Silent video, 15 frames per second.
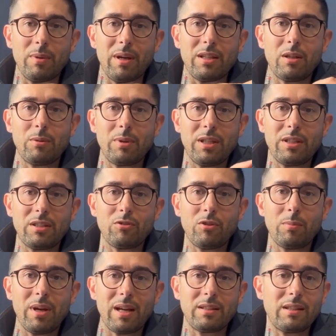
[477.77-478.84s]
made completely
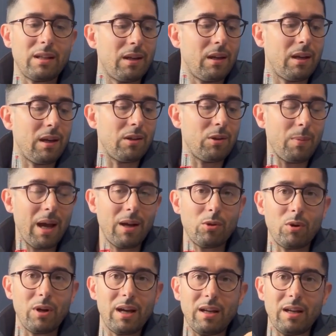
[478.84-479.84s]
from plastic to manual